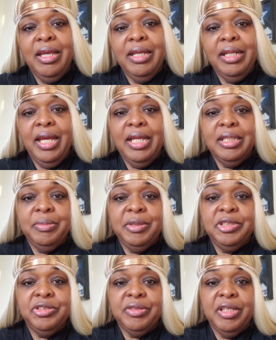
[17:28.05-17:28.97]
and I had to
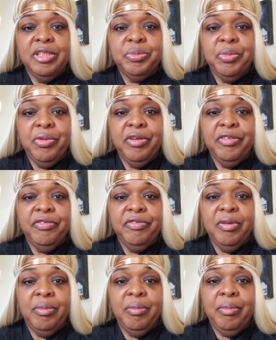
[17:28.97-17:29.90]
be transported
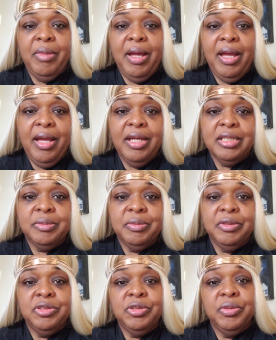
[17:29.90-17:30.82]
from my
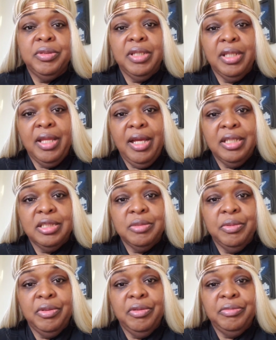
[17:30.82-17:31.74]
hospital to another
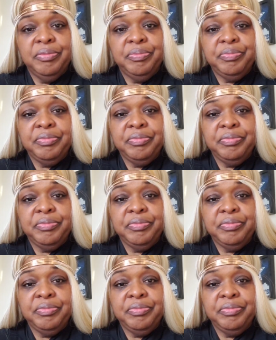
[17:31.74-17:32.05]
hospital.